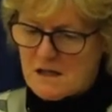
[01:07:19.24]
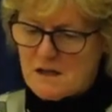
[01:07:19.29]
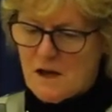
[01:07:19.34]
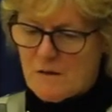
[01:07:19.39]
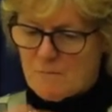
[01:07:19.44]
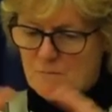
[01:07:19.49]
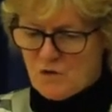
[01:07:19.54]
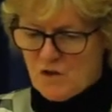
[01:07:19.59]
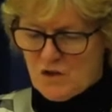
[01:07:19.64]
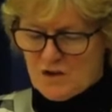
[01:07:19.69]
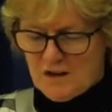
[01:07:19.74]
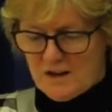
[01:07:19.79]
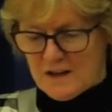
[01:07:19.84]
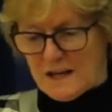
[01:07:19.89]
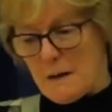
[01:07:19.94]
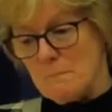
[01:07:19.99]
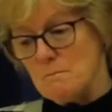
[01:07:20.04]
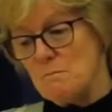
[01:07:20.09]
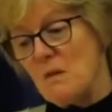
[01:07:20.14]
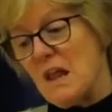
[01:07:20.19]
No, start
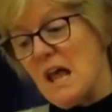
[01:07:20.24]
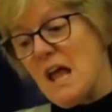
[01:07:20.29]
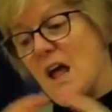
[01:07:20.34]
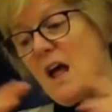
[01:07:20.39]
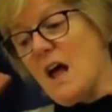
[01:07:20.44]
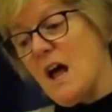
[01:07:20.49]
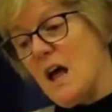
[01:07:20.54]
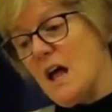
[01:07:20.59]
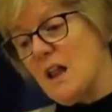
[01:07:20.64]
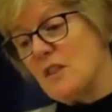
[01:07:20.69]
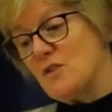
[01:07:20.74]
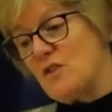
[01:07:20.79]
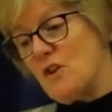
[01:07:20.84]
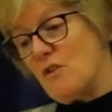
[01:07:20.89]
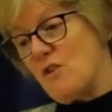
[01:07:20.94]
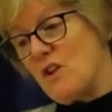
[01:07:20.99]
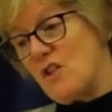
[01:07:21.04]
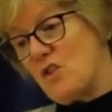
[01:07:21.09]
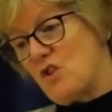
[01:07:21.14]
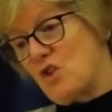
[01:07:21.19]
again.
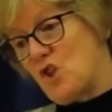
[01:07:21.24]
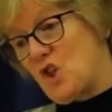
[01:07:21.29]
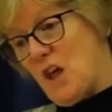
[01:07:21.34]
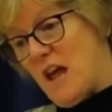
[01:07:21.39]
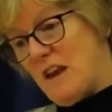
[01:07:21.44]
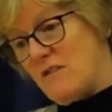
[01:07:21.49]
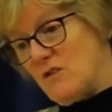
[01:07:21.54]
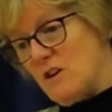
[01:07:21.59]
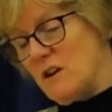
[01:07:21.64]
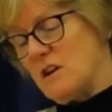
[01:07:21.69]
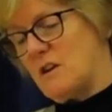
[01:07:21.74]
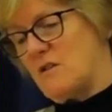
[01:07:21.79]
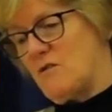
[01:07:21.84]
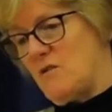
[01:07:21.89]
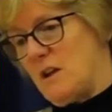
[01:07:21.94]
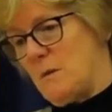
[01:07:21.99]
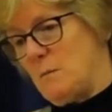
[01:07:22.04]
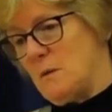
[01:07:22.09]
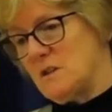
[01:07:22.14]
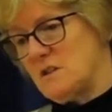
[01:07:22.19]
There is general
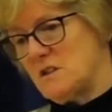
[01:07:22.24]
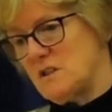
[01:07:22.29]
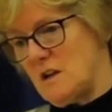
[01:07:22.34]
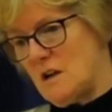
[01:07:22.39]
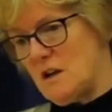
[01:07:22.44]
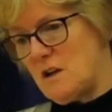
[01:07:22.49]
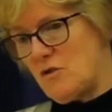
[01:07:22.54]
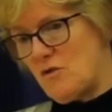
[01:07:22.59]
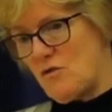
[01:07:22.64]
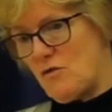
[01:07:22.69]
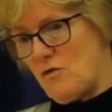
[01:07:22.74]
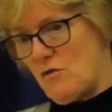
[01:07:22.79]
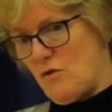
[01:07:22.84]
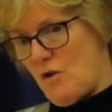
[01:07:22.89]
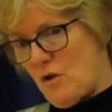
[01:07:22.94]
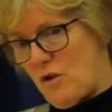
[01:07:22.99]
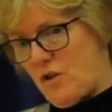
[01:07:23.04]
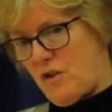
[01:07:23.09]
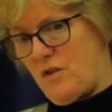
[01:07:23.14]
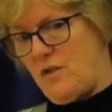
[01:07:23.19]
agreement
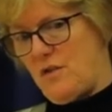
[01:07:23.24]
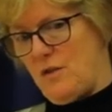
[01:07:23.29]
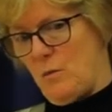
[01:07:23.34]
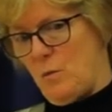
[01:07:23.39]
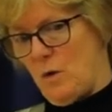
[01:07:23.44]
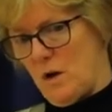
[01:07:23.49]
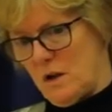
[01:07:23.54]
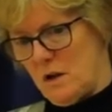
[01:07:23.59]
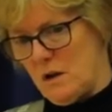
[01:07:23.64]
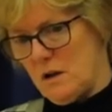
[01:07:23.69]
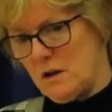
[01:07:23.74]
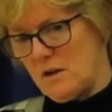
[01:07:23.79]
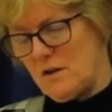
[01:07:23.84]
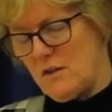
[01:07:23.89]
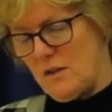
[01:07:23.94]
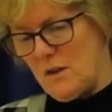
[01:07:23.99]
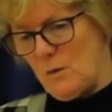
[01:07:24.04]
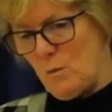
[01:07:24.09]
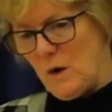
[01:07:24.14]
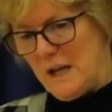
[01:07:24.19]
across the
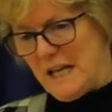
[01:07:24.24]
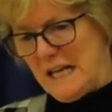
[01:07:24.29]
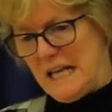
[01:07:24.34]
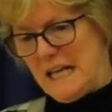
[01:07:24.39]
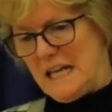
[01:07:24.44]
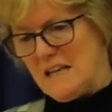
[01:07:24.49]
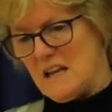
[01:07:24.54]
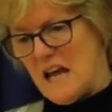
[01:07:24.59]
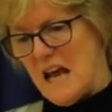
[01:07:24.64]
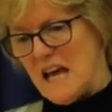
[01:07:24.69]
world that we need